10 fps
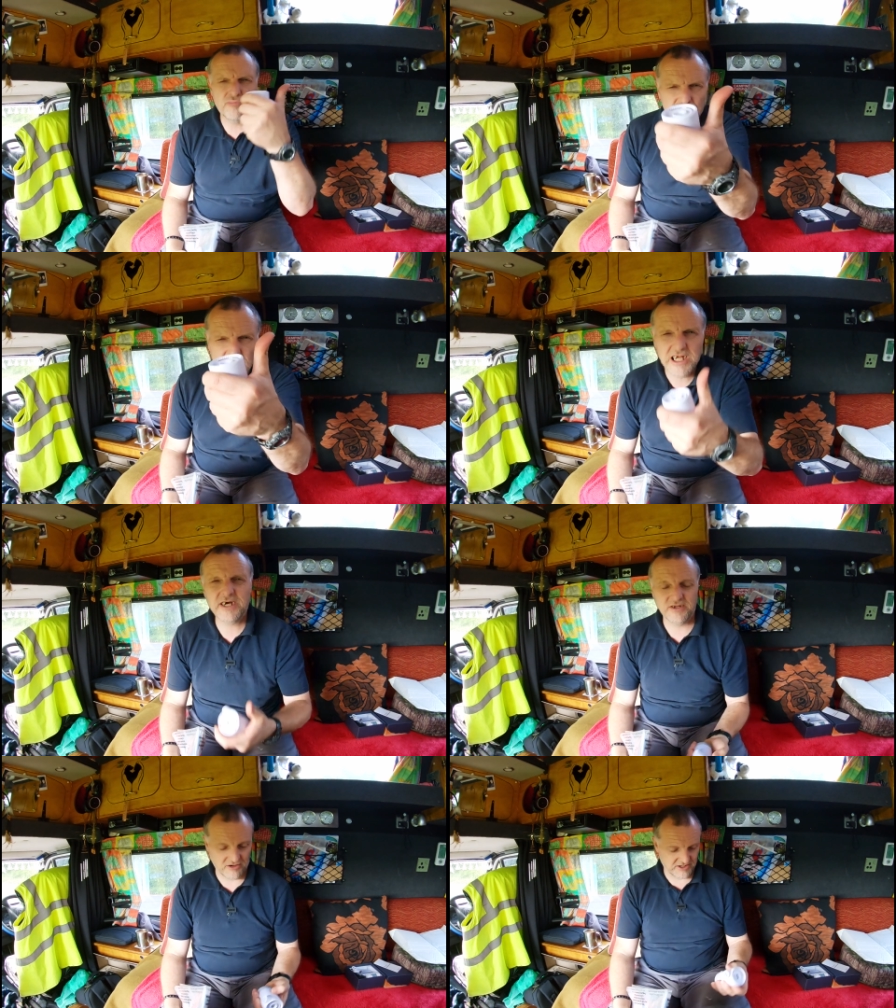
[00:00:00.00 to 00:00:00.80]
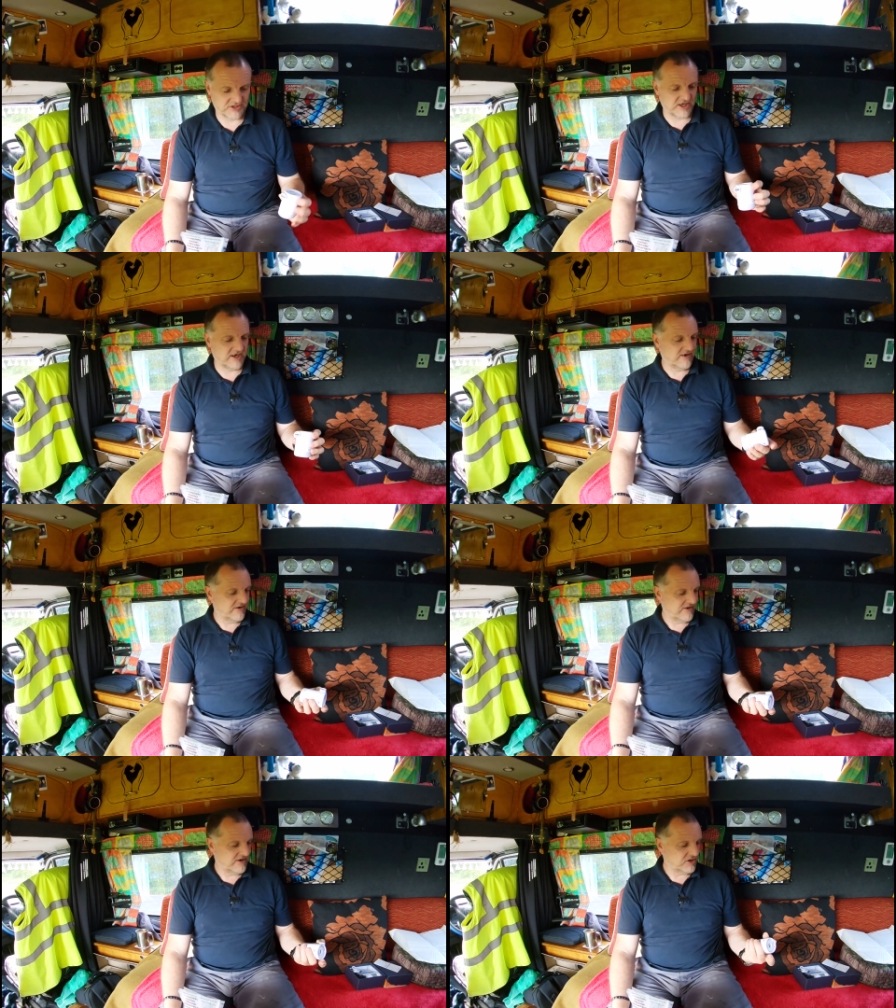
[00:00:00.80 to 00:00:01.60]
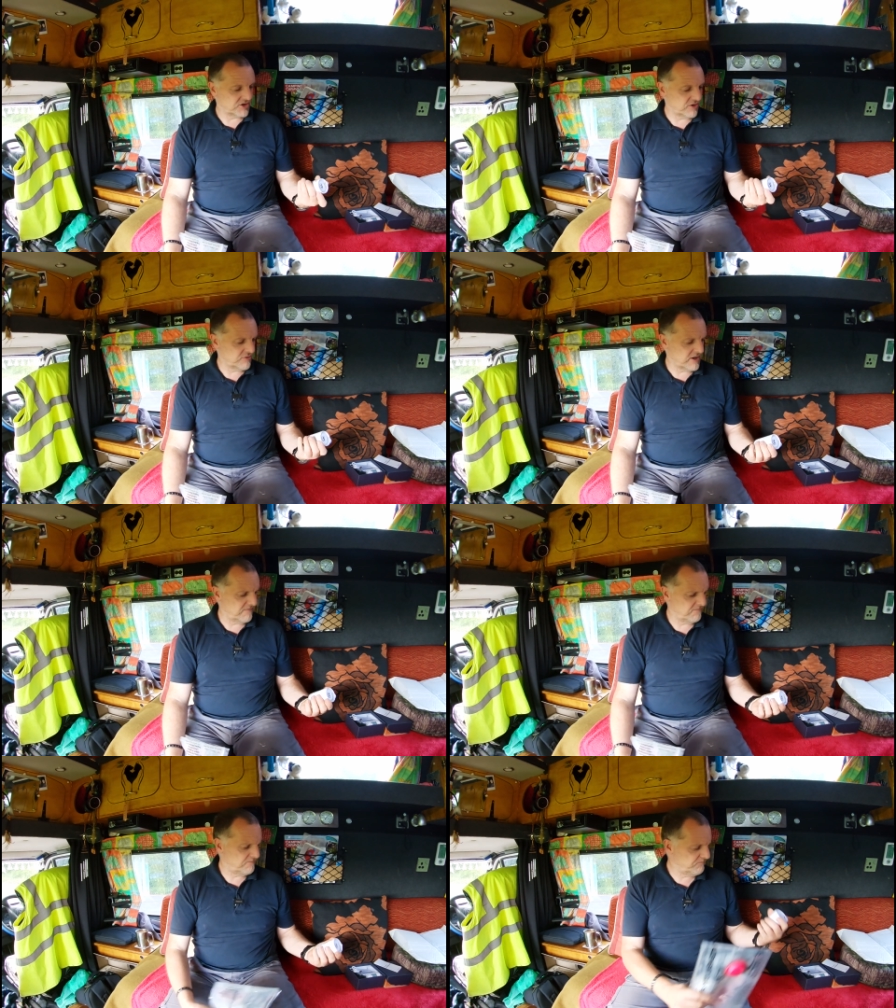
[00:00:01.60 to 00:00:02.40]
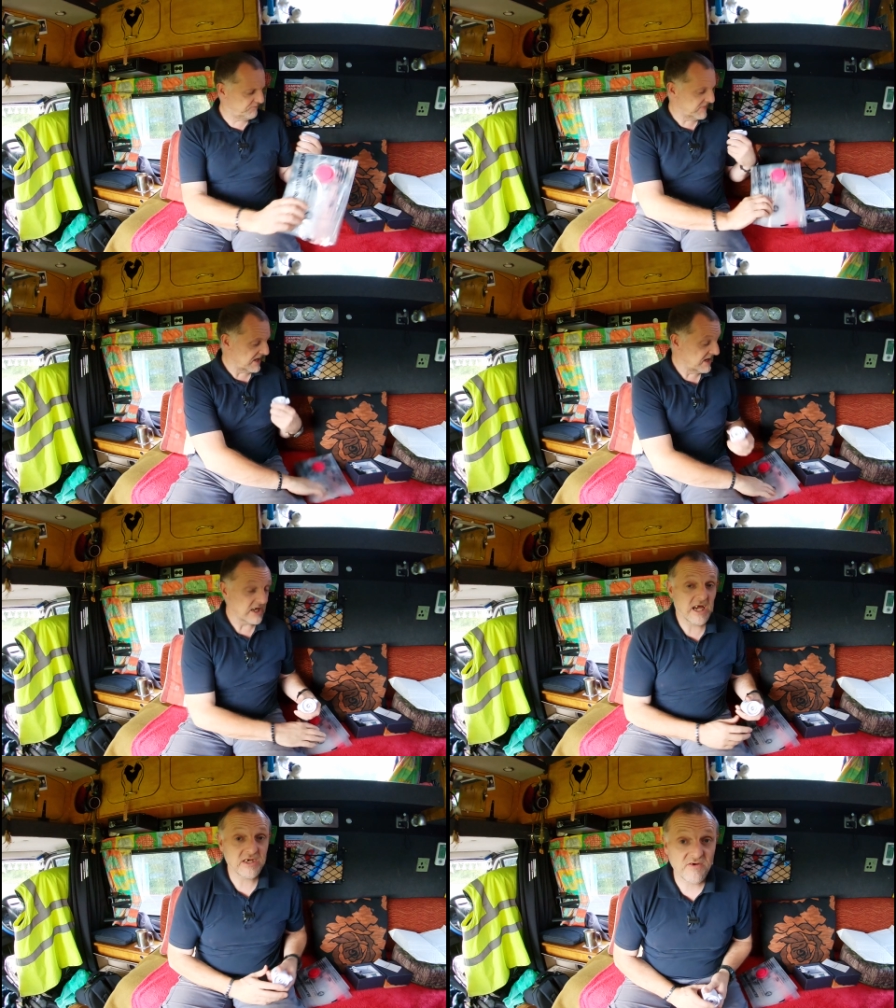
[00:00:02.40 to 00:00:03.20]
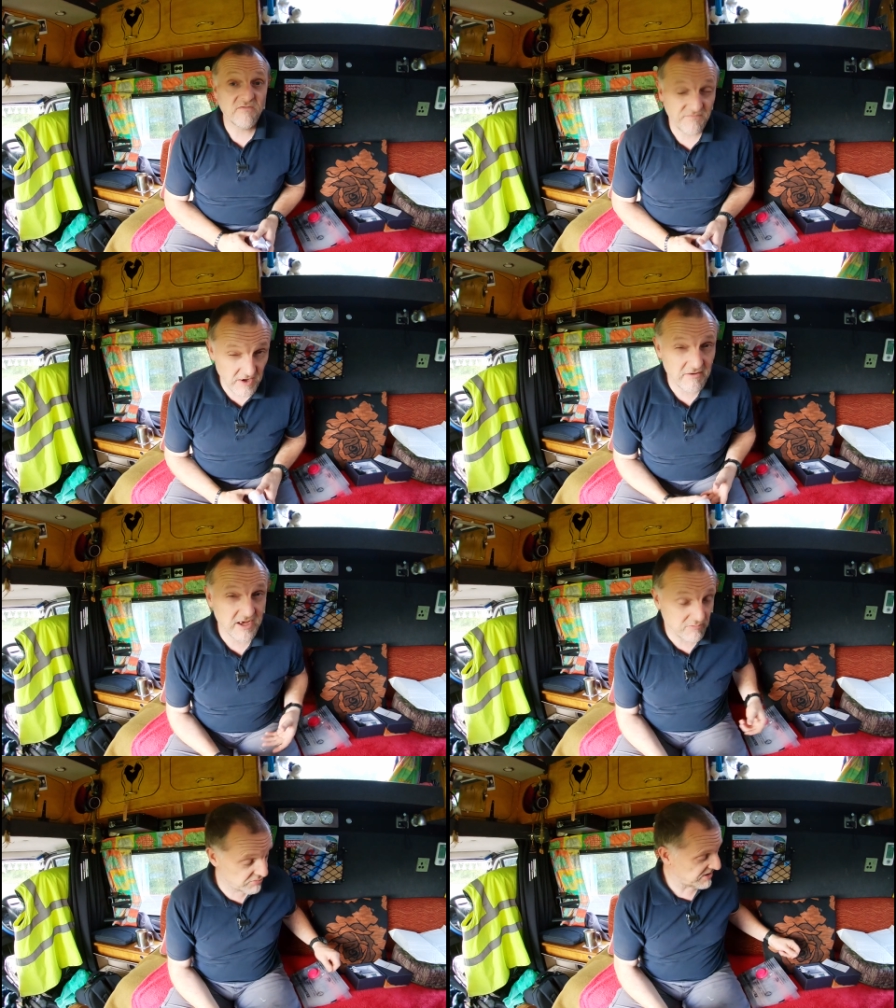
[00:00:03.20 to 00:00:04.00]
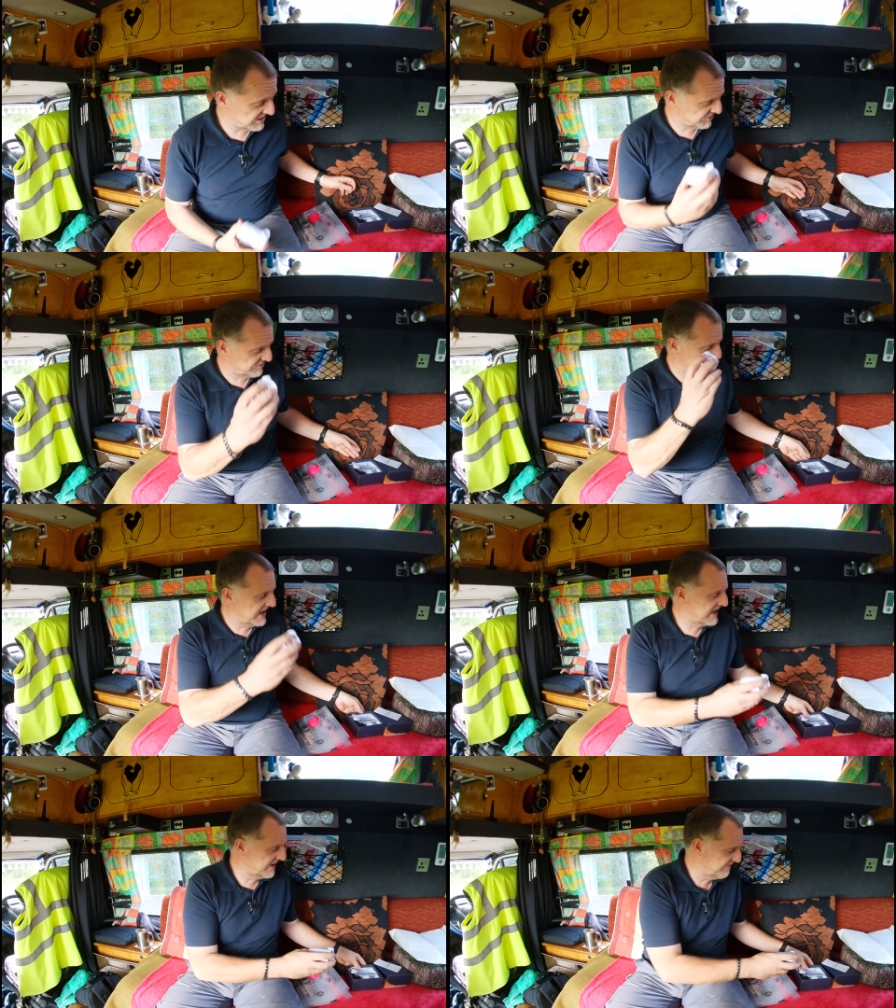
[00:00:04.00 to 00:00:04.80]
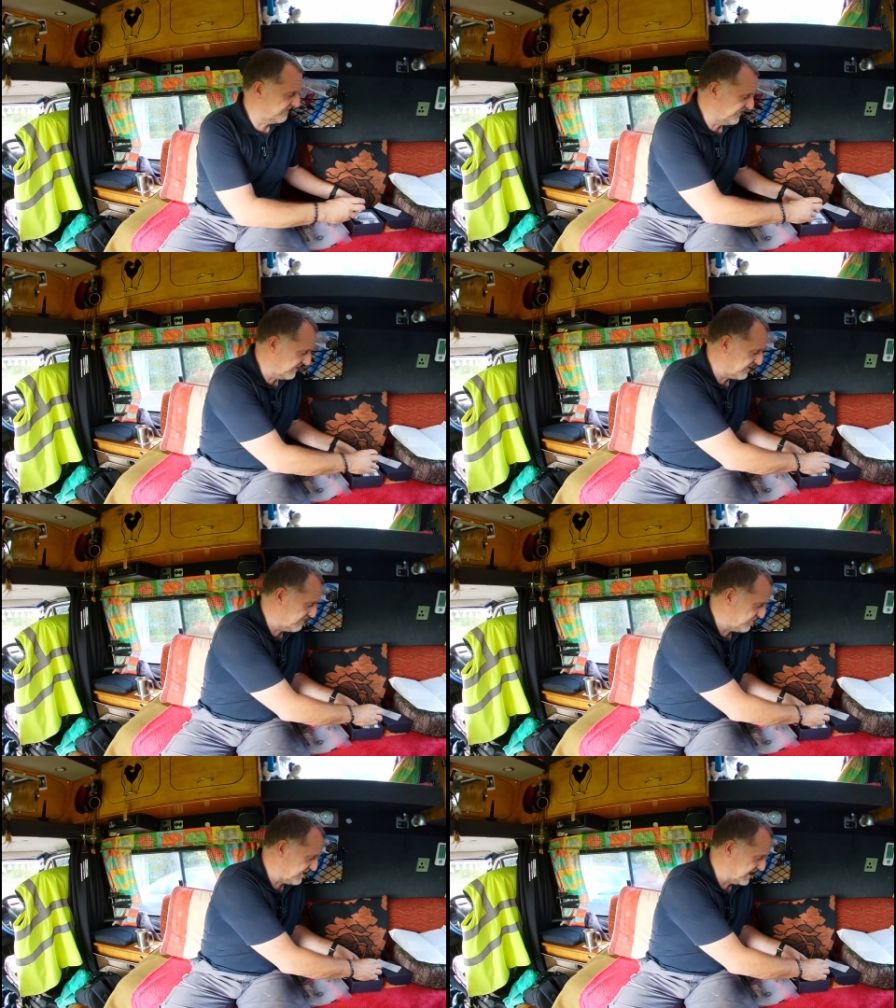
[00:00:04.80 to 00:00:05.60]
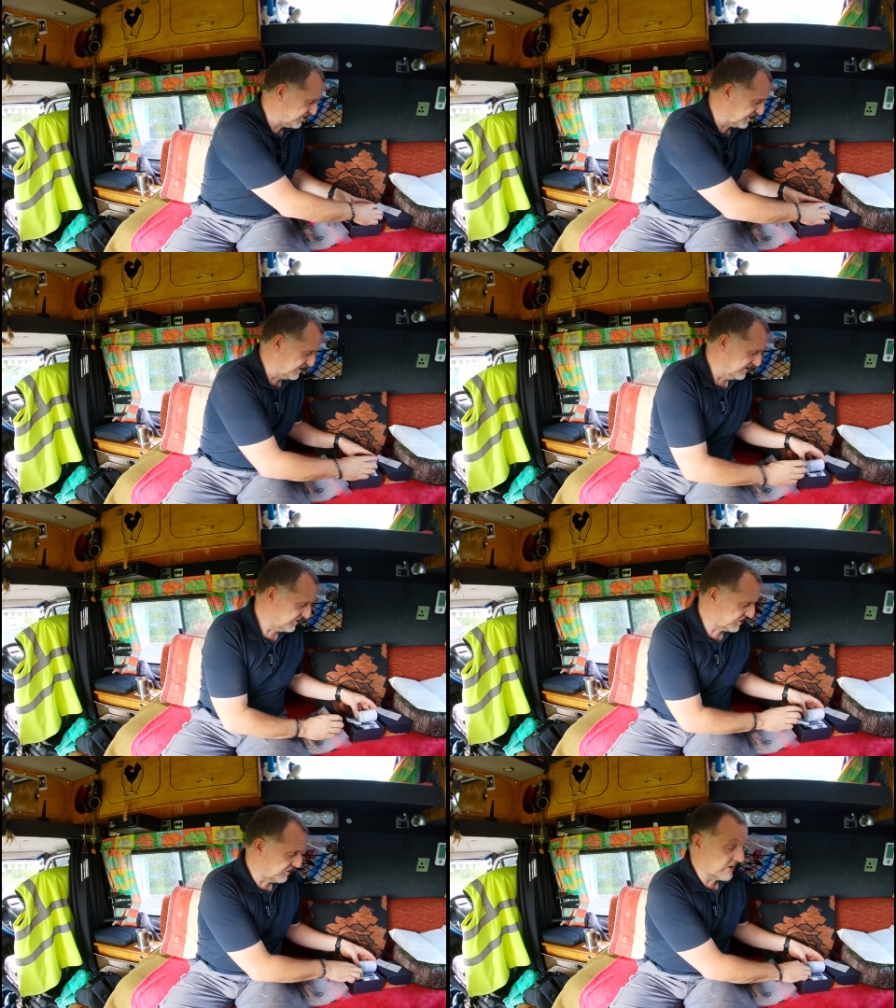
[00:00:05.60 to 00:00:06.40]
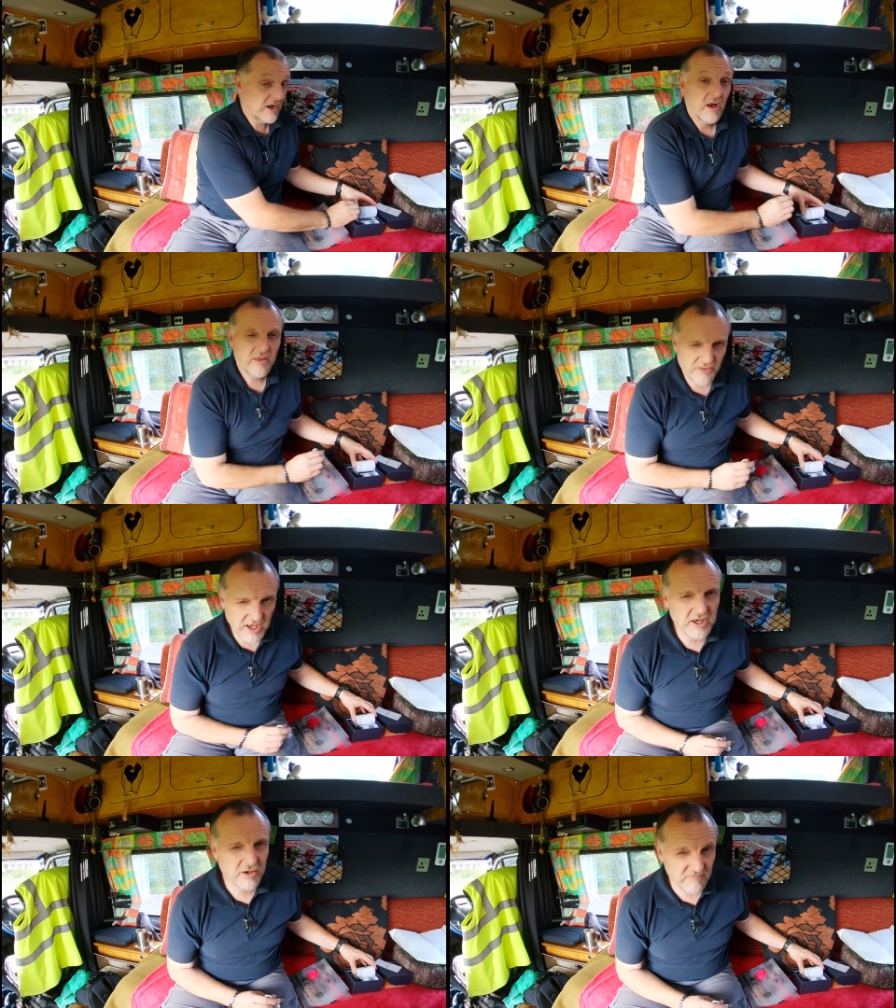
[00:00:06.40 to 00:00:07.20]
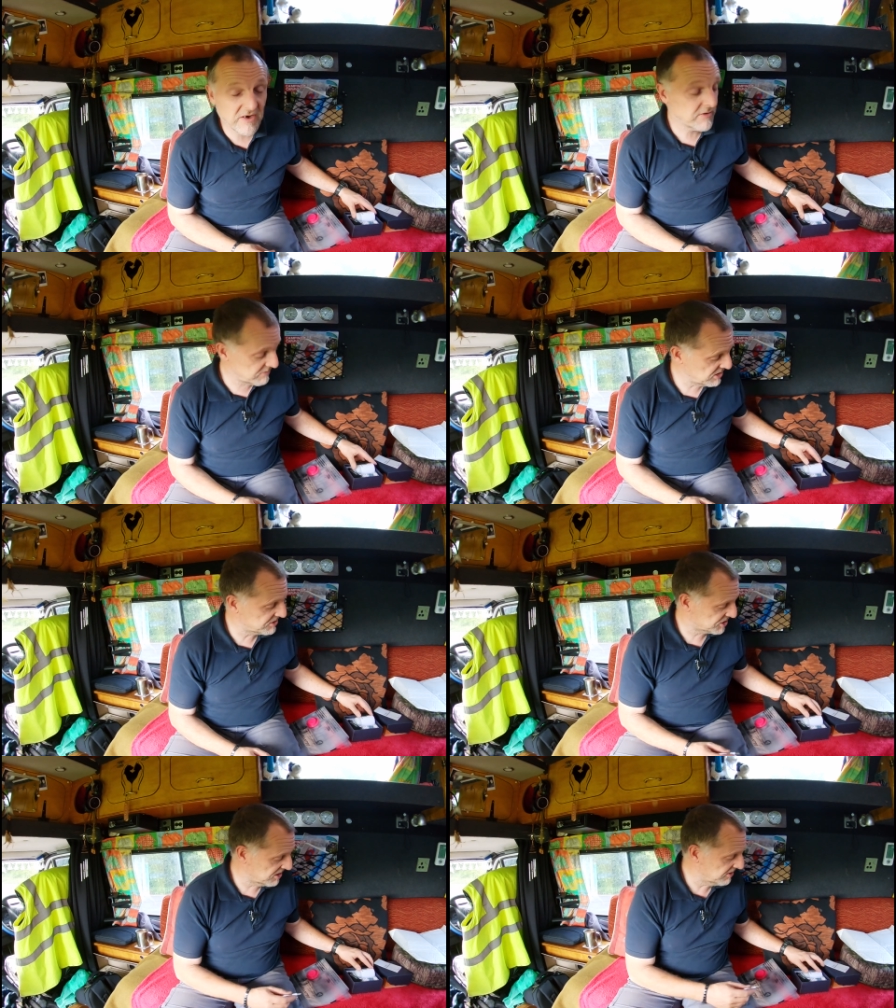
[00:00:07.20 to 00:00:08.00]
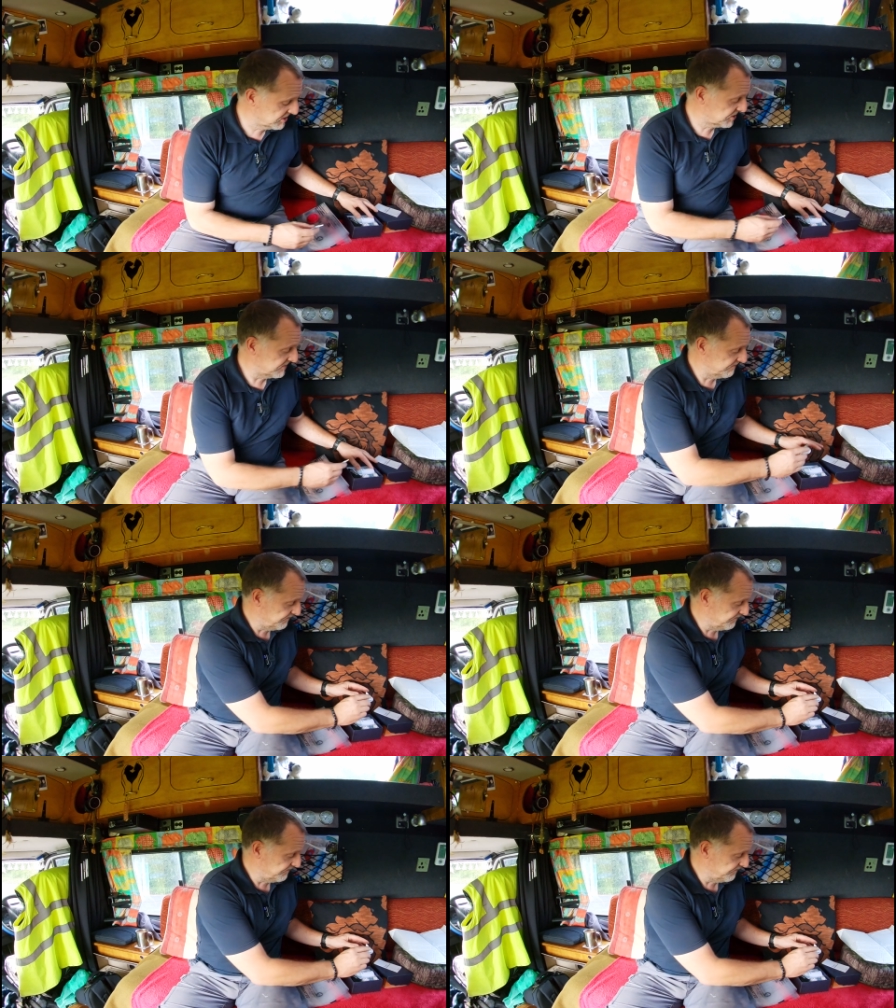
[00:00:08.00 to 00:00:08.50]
Brilliant idea. So yes, very impressed with that, very impressed. So thank you very much, guys.